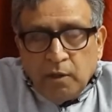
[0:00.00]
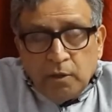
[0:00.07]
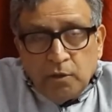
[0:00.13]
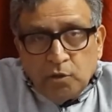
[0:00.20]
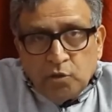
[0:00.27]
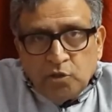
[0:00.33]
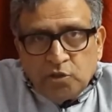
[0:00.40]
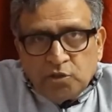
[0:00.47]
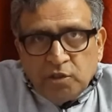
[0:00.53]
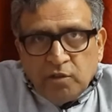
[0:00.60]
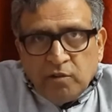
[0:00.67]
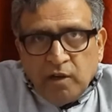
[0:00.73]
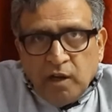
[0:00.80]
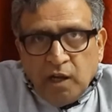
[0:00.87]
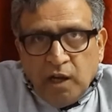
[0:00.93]
Yudhishthir
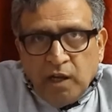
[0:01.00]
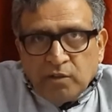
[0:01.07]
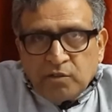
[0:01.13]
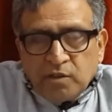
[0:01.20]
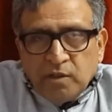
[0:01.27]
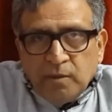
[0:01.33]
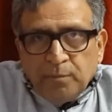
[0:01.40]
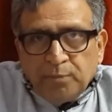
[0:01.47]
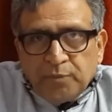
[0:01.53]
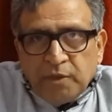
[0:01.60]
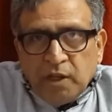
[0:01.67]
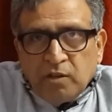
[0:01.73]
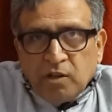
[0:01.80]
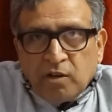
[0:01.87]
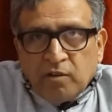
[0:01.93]
realized
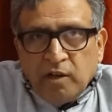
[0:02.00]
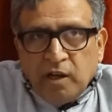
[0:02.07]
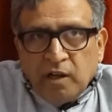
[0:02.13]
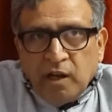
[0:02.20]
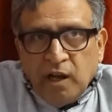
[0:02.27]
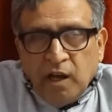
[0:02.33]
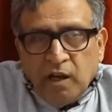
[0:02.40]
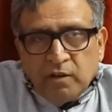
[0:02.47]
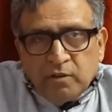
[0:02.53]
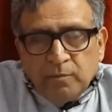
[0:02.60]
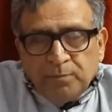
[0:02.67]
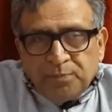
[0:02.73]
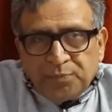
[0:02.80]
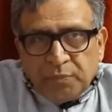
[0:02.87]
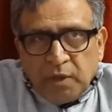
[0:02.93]
that the crane held
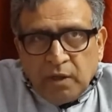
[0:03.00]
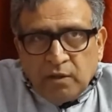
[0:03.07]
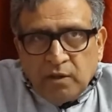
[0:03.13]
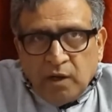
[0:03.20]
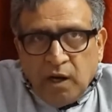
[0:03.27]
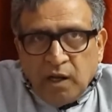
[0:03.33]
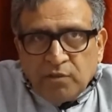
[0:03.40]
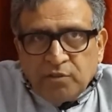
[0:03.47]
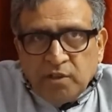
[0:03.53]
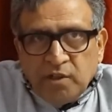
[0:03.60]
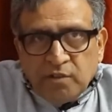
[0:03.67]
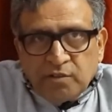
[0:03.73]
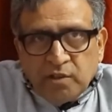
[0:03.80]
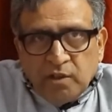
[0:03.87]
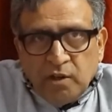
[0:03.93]
the
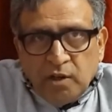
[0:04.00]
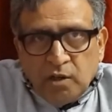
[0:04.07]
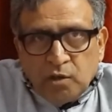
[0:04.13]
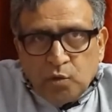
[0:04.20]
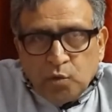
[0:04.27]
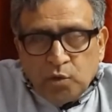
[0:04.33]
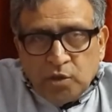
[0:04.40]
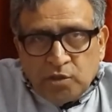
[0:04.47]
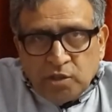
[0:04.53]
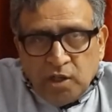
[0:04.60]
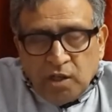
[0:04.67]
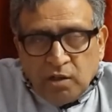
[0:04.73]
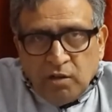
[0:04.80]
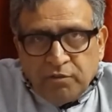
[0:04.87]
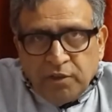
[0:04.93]
answers to the
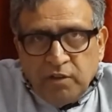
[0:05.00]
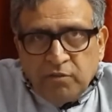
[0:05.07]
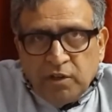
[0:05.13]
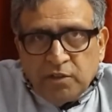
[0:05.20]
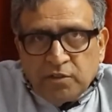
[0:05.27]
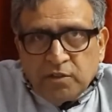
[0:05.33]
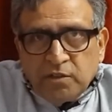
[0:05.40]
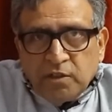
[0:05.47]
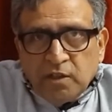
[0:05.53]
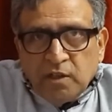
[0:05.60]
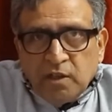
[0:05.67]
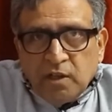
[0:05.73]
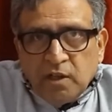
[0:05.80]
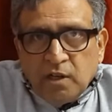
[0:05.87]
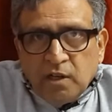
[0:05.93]
turn of events.
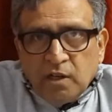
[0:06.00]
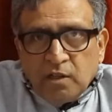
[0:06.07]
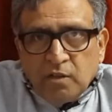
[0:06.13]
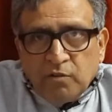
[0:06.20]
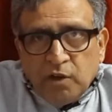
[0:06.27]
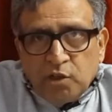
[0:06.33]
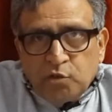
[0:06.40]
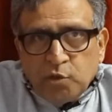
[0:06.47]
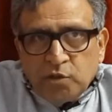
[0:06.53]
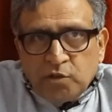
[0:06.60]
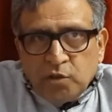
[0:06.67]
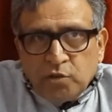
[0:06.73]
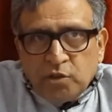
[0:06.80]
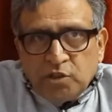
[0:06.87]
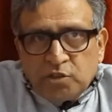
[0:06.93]
The virtuous
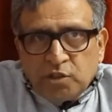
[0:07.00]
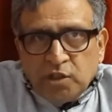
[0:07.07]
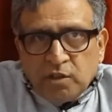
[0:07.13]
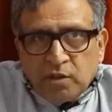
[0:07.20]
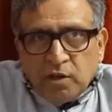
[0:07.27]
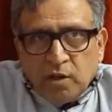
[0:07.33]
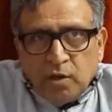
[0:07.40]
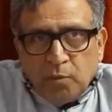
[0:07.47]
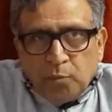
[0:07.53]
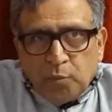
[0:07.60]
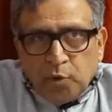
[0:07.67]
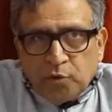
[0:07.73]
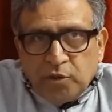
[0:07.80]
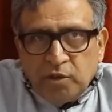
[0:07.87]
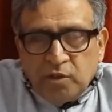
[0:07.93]
Yudhishthir
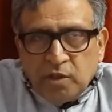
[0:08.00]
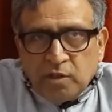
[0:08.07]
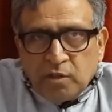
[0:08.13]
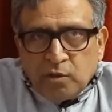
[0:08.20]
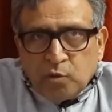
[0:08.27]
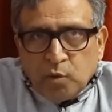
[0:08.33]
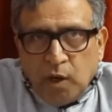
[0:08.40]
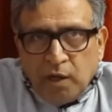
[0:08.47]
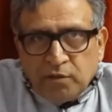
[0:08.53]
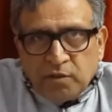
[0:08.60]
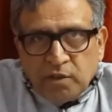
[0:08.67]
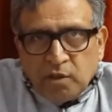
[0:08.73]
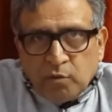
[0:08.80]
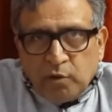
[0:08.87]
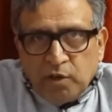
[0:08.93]
proceeded to answer
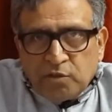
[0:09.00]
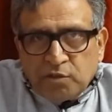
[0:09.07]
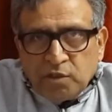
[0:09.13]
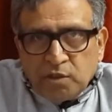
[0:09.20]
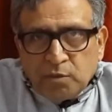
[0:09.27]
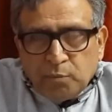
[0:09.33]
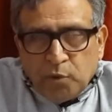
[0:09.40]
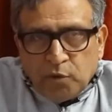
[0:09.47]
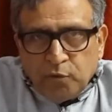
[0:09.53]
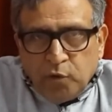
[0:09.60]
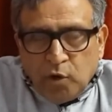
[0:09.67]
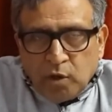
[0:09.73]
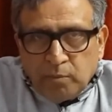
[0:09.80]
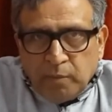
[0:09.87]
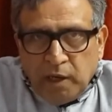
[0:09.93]
the questions put
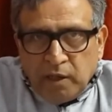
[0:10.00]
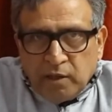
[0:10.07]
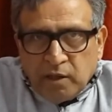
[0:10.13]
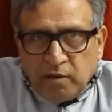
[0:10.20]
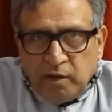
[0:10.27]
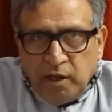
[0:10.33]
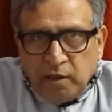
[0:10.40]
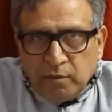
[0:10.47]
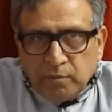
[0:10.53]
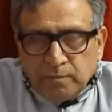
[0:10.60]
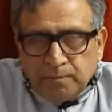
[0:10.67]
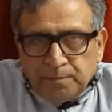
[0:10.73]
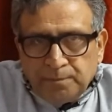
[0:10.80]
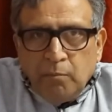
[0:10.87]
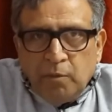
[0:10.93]
forth by the crane.
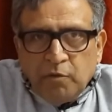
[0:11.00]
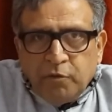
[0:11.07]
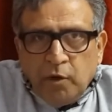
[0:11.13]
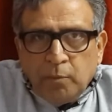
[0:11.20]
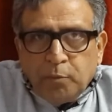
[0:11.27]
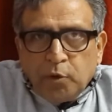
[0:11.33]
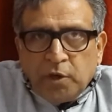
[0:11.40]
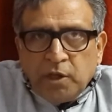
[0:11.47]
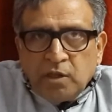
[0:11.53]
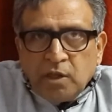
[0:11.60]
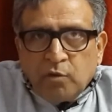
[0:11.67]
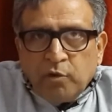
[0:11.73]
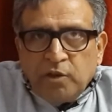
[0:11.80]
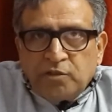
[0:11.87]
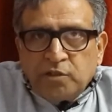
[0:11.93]
Before putting the
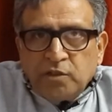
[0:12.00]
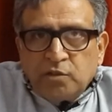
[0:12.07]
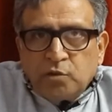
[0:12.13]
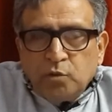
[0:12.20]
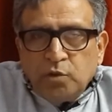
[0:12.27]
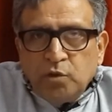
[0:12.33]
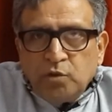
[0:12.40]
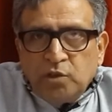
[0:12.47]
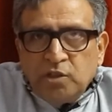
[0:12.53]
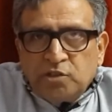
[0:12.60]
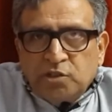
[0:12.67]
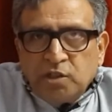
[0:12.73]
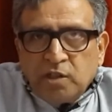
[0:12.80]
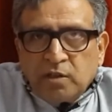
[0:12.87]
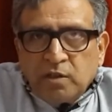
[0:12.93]
questions to
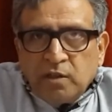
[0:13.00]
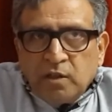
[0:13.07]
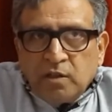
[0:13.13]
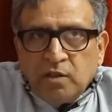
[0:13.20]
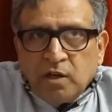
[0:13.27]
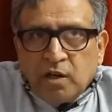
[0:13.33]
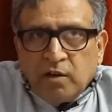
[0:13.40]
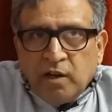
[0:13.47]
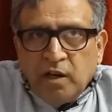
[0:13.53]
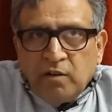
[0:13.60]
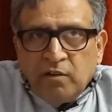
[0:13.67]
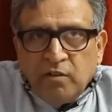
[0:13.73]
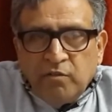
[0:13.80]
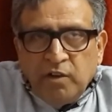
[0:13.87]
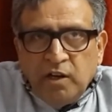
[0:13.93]
Yudhishthir, the crane
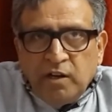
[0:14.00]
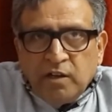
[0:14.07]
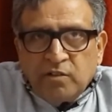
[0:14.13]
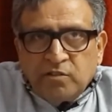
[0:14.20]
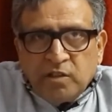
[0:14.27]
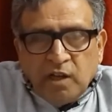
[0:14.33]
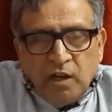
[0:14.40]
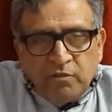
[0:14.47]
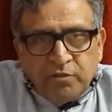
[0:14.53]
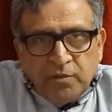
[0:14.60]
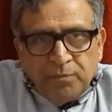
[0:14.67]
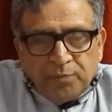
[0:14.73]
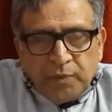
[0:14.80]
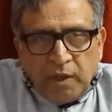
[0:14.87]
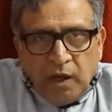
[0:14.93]
revealed itself
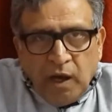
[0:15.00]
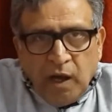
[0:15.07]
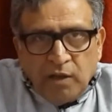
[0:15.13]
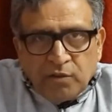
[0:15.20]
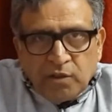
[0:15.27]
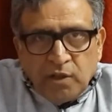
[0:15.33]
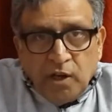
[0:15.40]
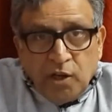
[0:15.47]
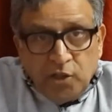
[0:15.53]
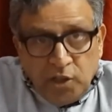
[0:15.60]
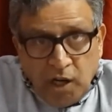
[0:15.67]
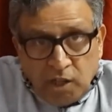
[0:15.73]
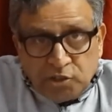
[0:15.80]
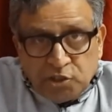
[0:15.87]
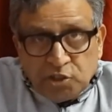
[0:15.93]
as
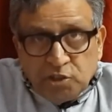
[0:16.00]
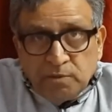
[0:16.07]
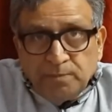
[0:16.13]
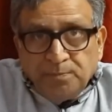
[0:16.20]
YAKSH.